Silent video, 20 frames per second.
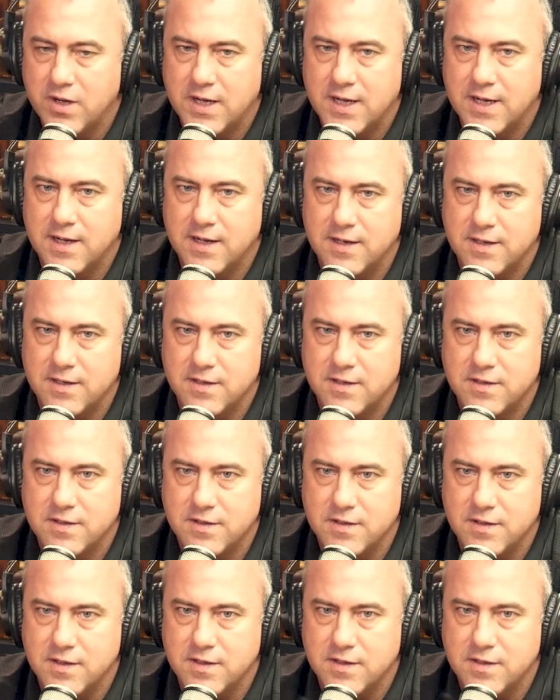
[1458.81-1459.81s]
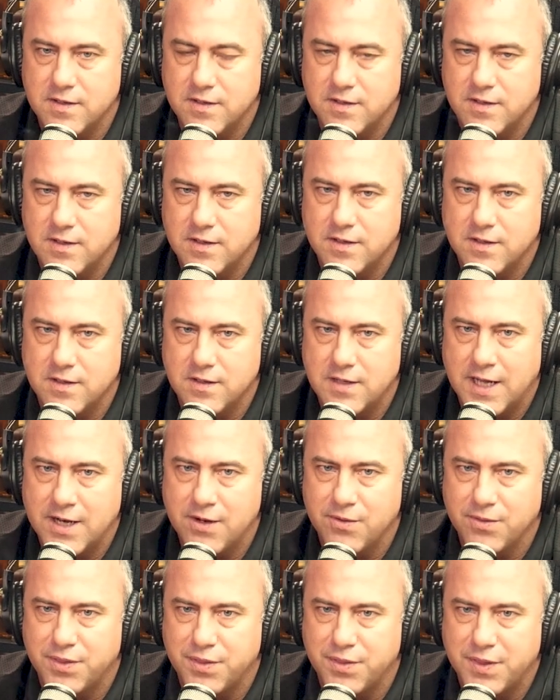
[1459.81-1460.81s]
I
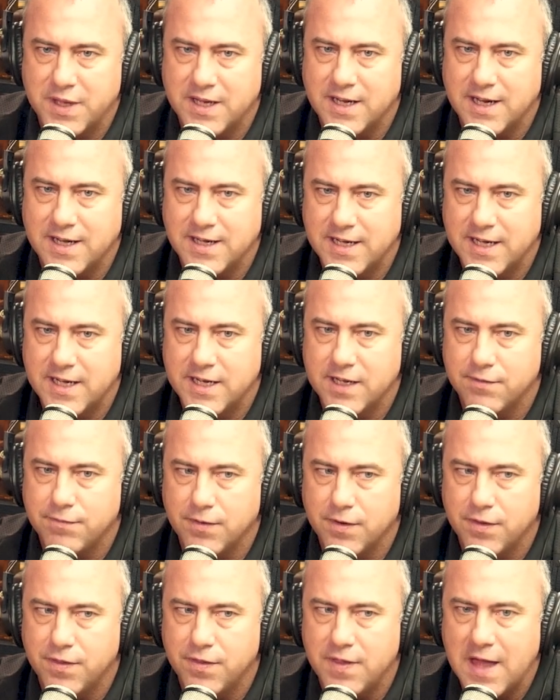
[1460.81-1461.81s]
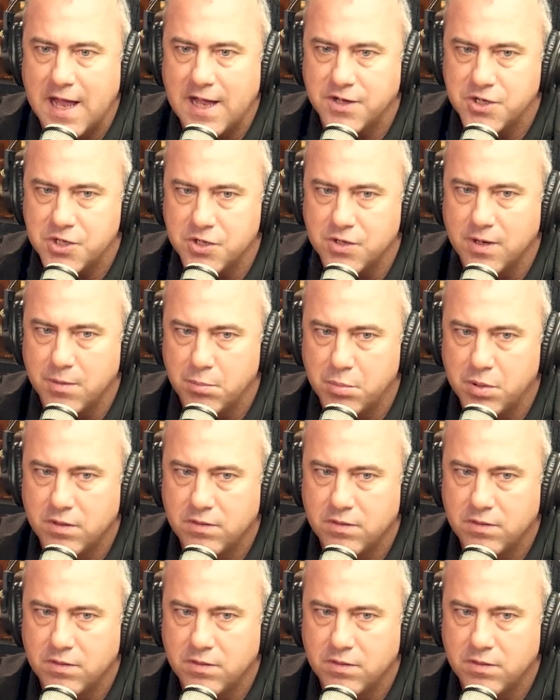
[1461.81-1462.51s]
don't think I need it for that trip.